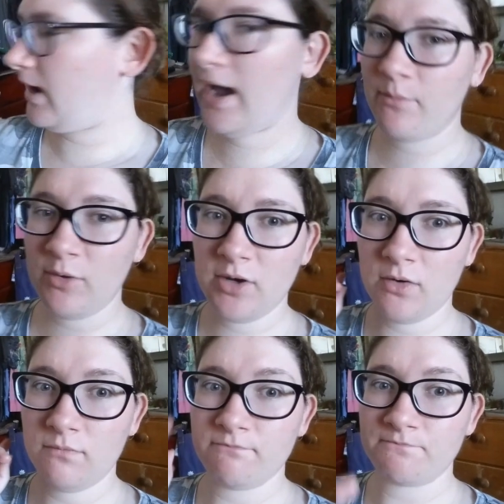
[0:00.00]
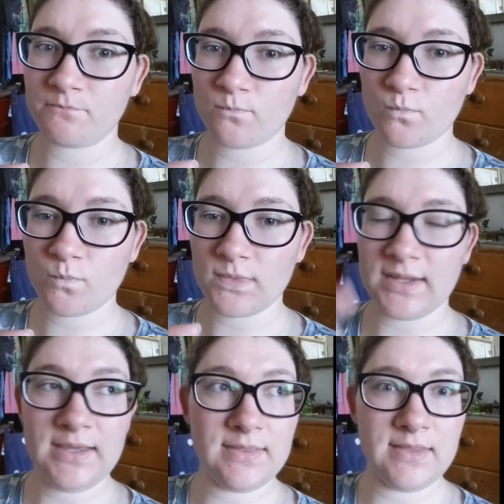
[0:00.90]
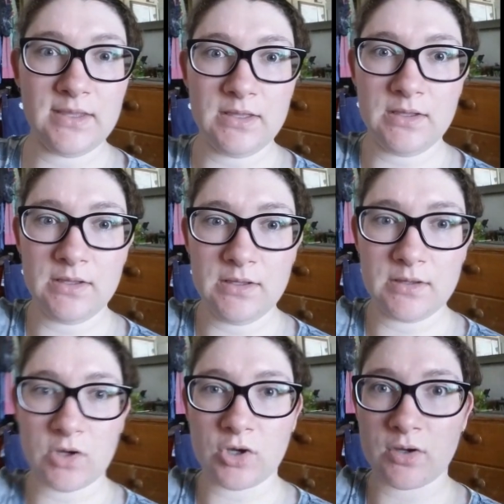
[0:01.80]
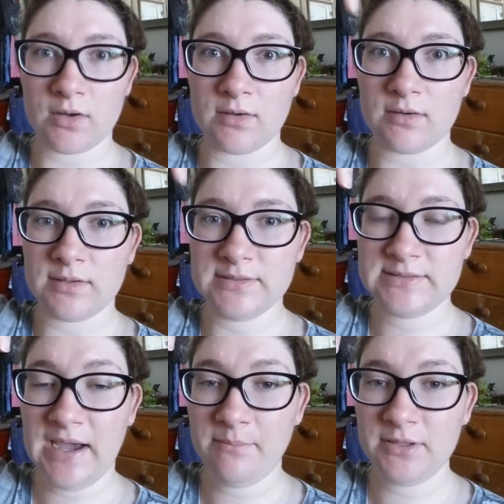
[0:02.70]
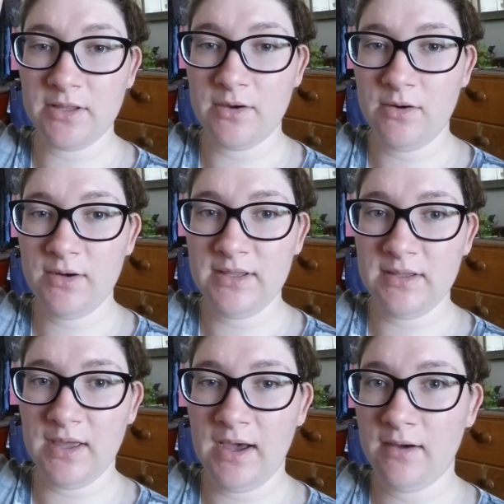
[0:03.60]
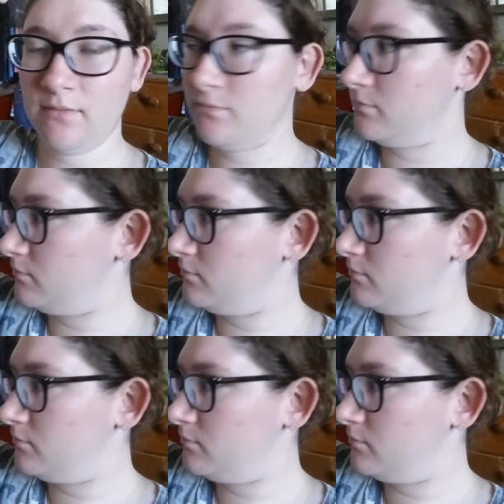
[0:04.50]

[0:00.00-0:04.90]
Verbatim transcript: I will, in the, down below, okay,